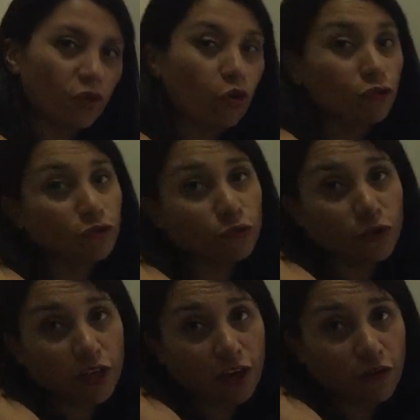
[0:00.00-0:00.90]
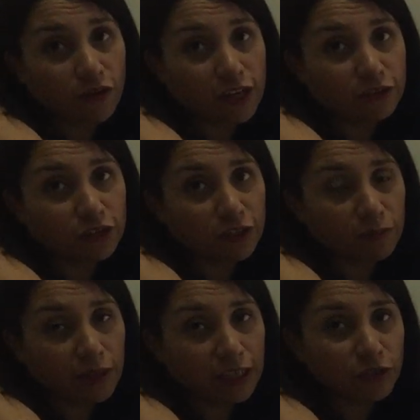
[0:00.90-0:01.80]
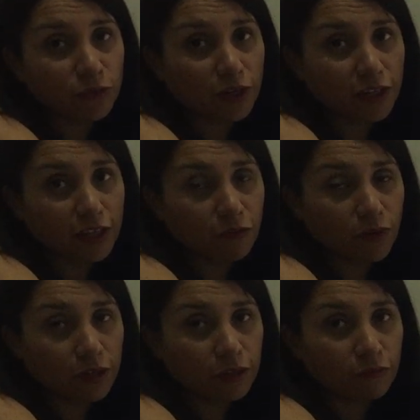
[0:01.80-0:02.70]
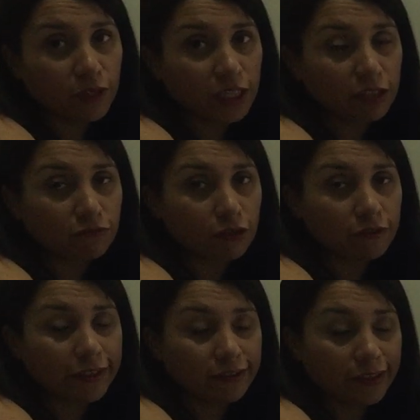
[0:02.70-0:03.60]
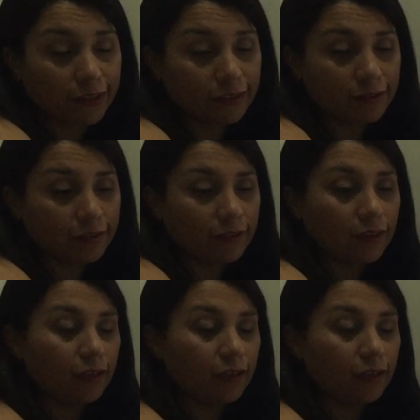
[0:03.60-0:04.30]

or to the original place where they were when they rolled the dice.